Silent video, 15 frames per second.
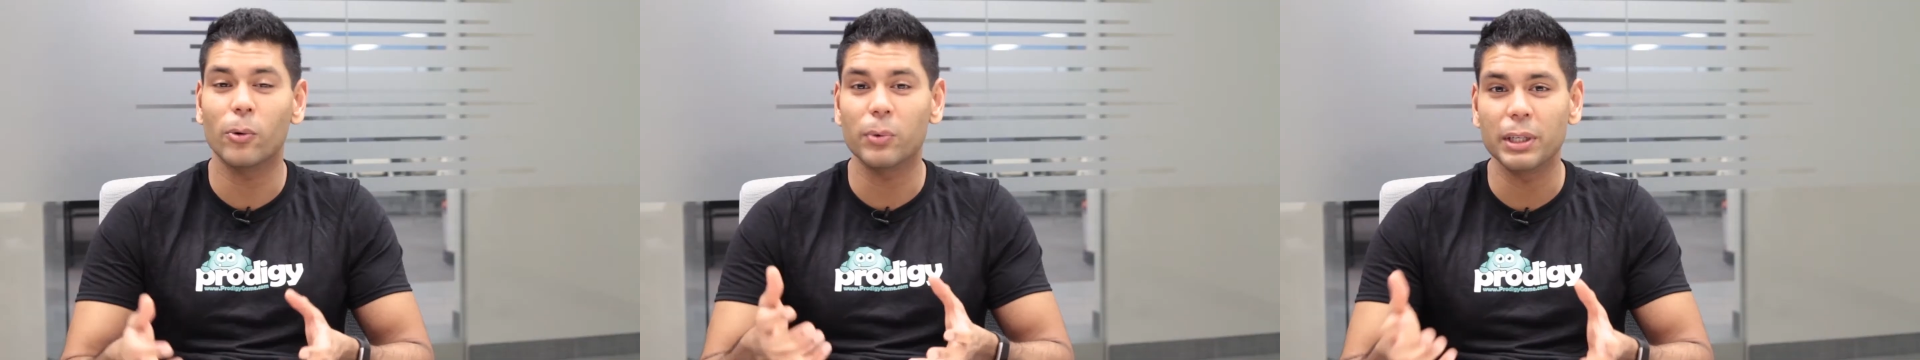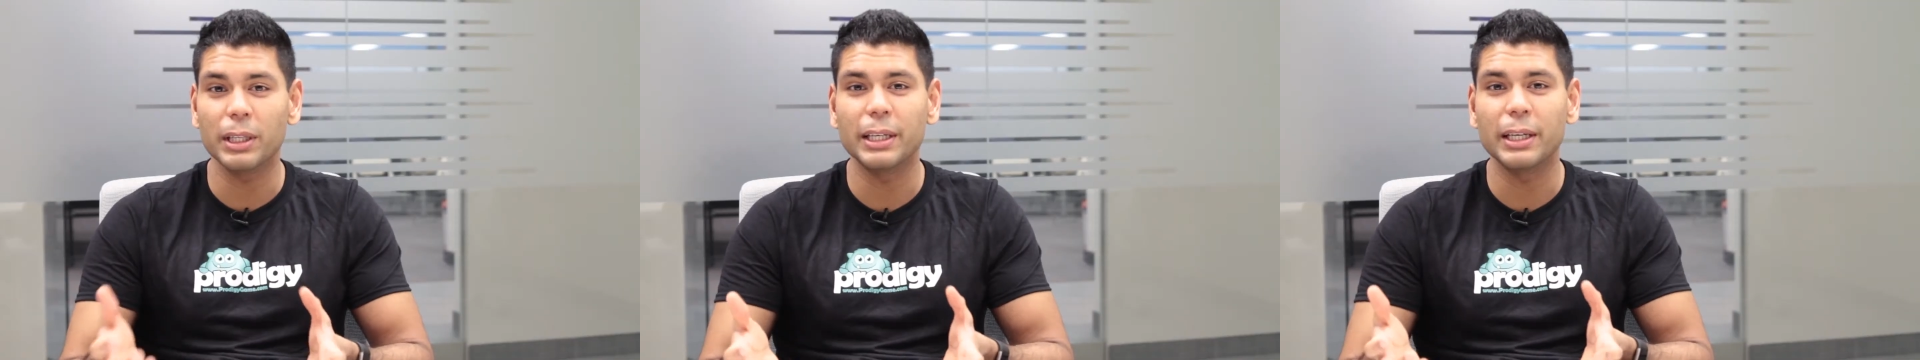
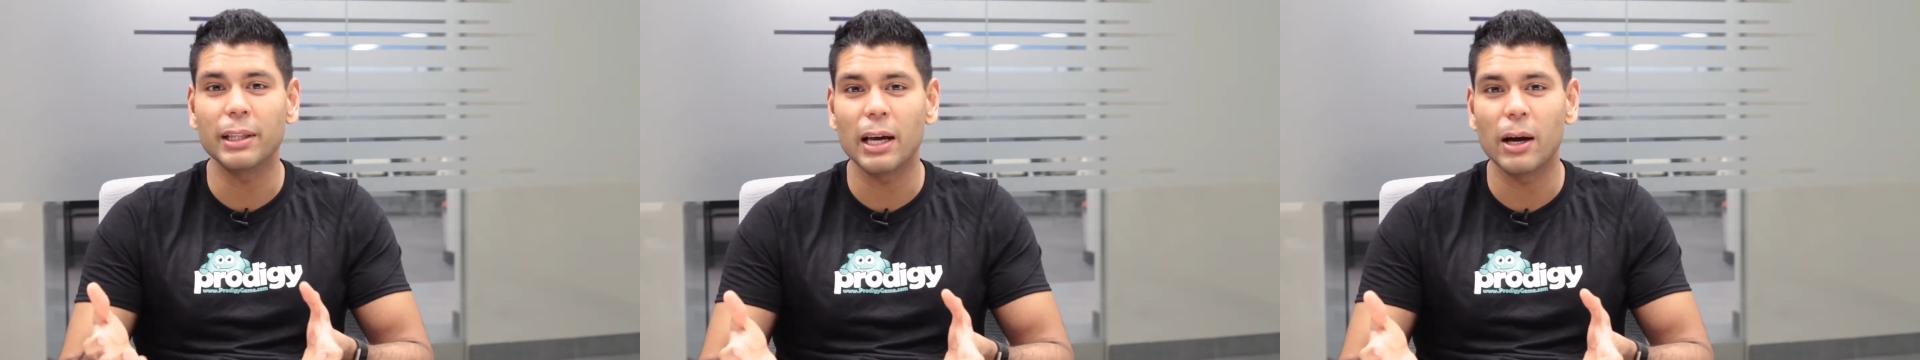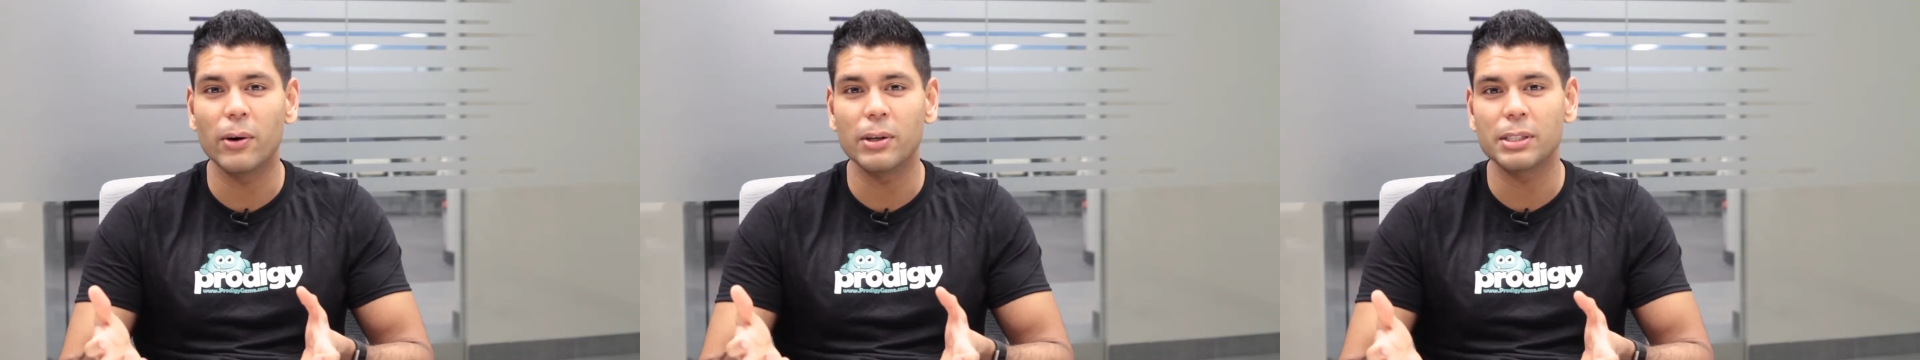really
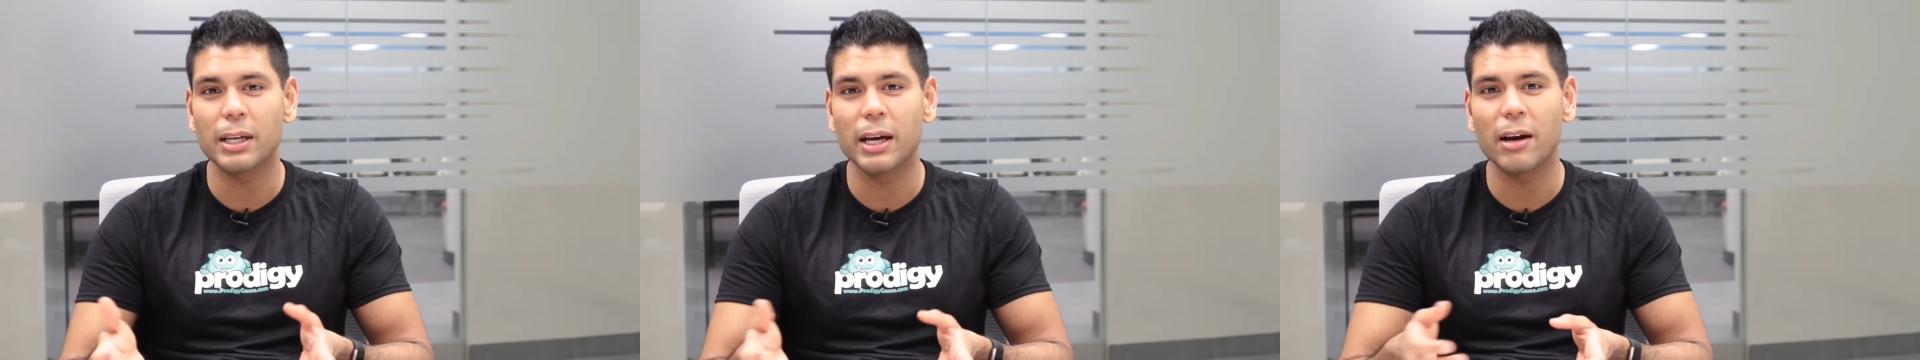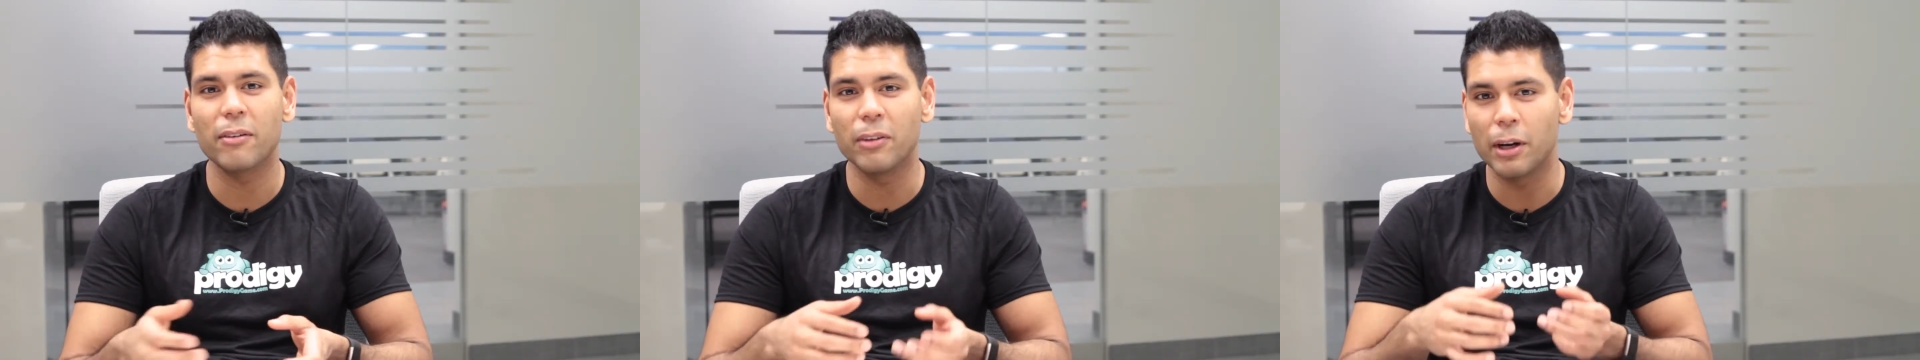allow us
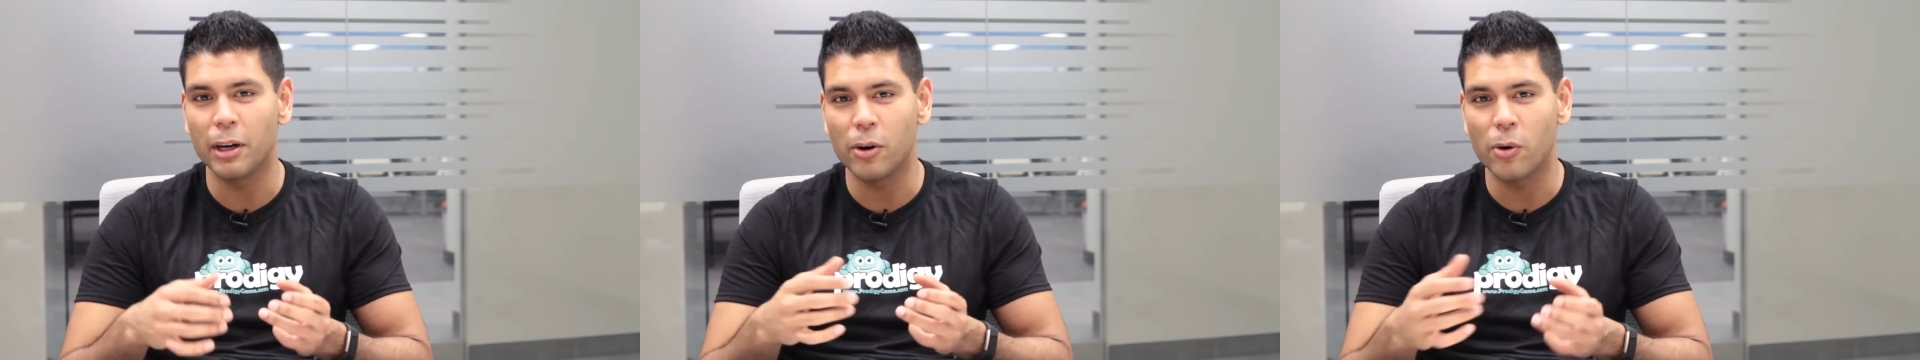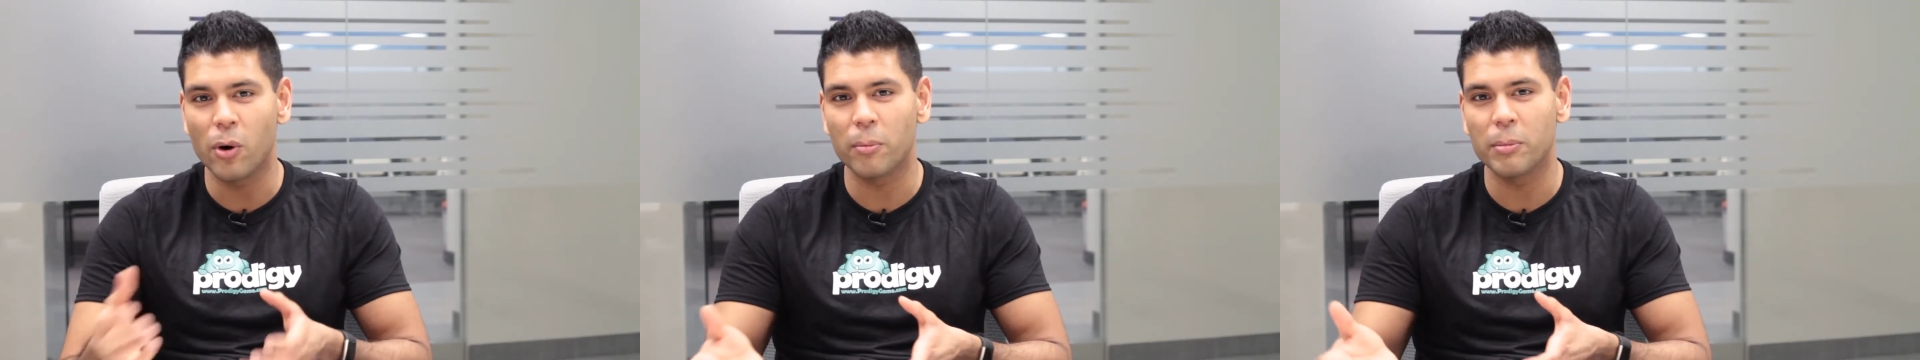to have an
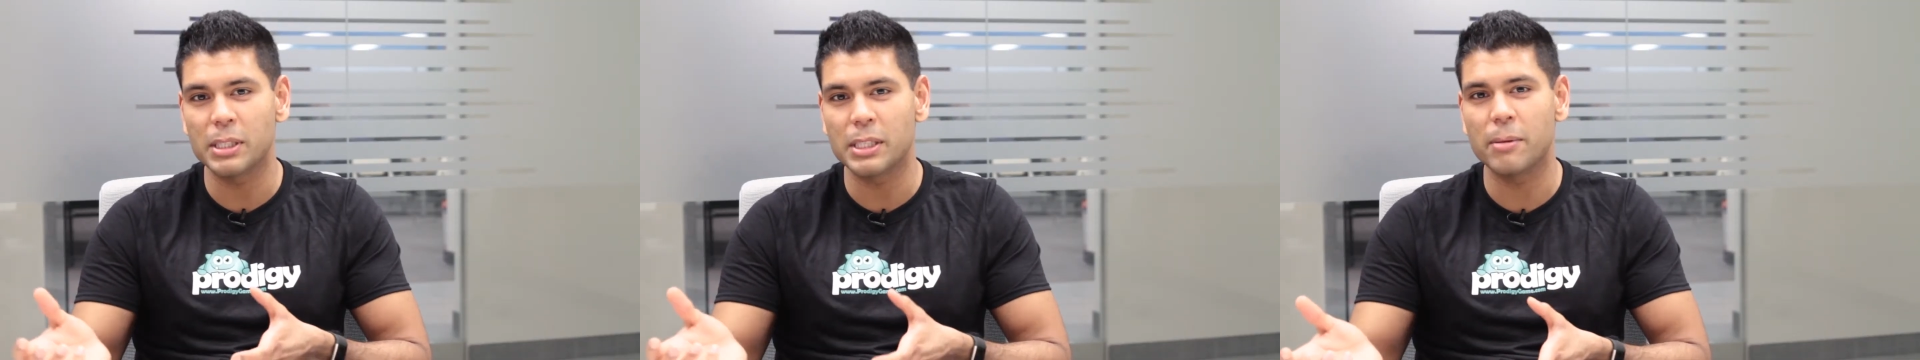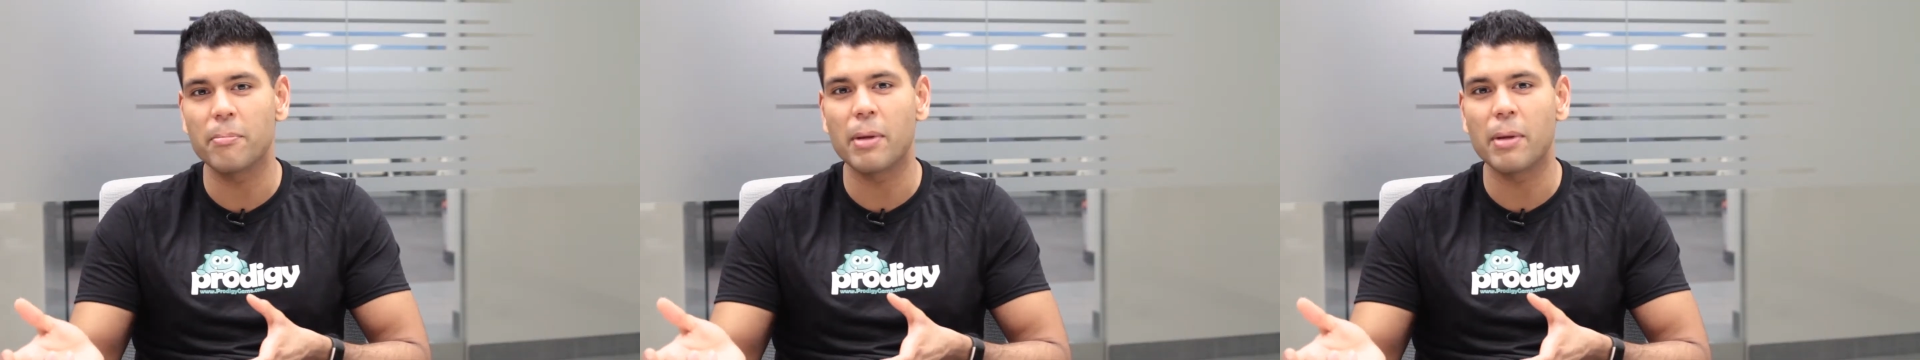enormous